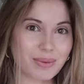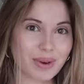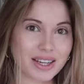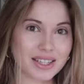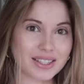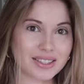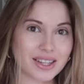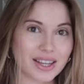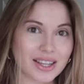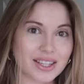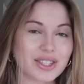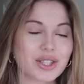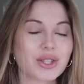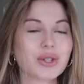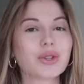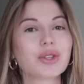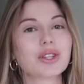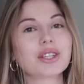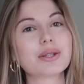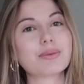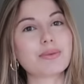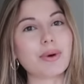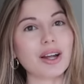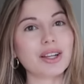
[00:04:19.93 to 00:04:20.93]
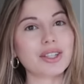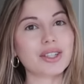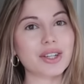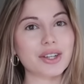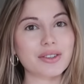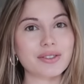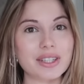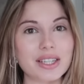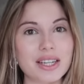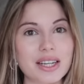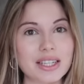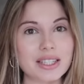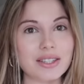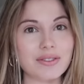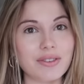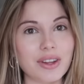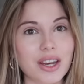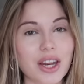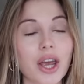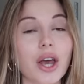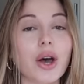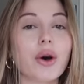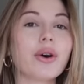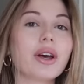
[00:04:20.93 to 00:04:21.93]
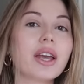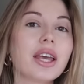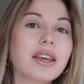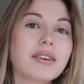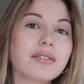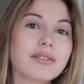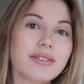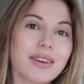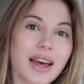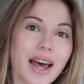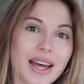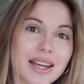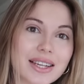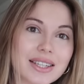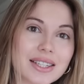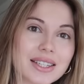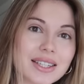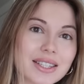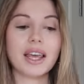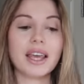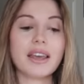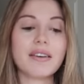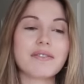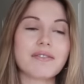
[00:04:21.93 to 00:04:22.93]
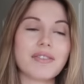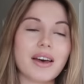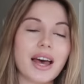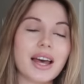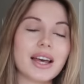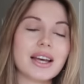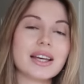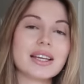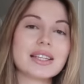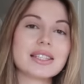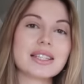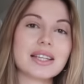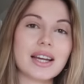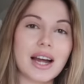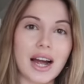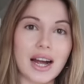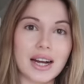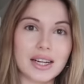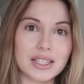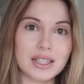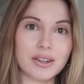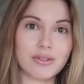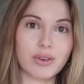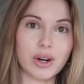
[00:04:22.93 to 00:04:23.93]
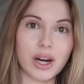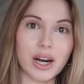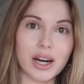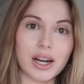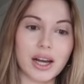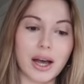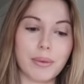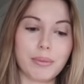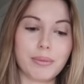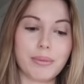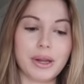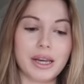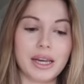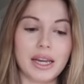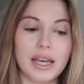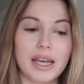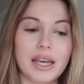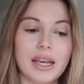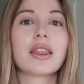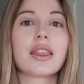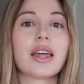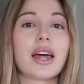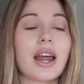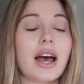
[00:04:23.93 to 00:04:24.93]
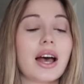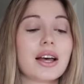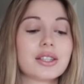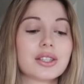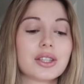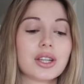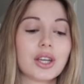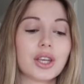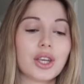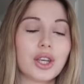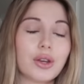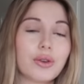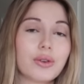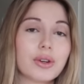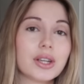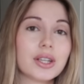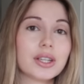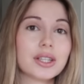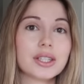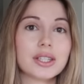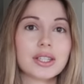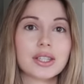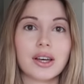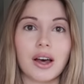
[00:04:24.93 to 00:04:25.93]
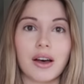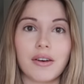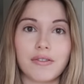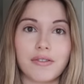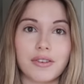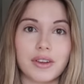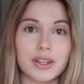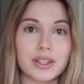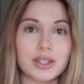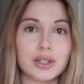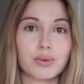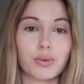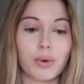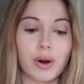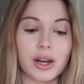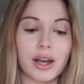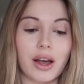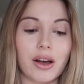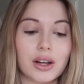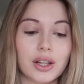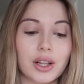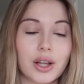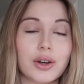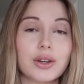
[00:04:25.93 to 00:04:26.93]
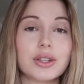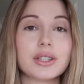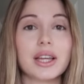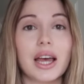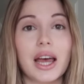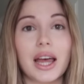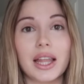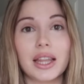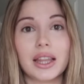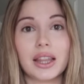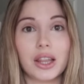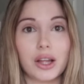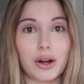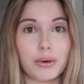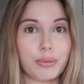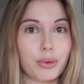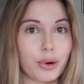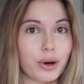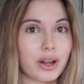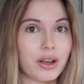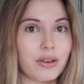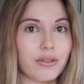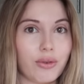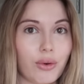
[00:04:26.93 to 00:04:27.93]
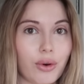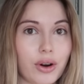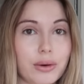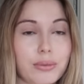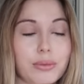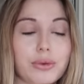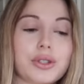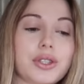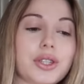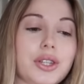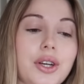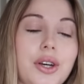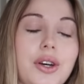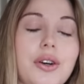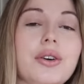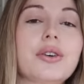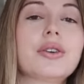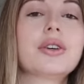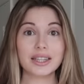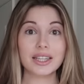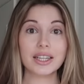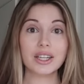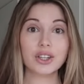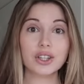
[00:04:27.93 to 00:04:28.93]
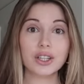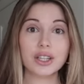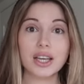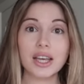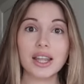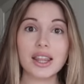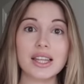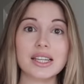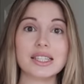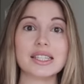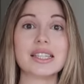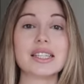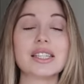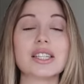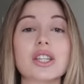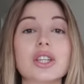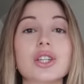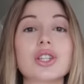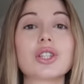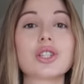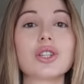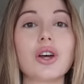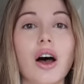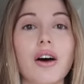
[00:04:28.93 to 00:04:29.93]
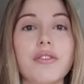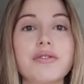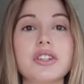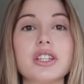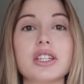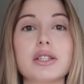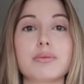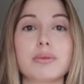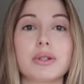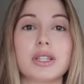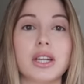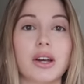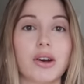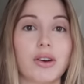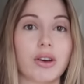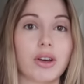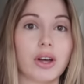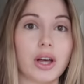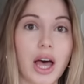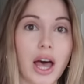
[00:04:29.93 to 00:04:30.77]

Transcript: brings us to the sponsor of today's video, Yvette. Yvette Vet is an activewear company that has the cutest, comfiest workout clothes and they're pretty affordable too. Literally, this is the softest material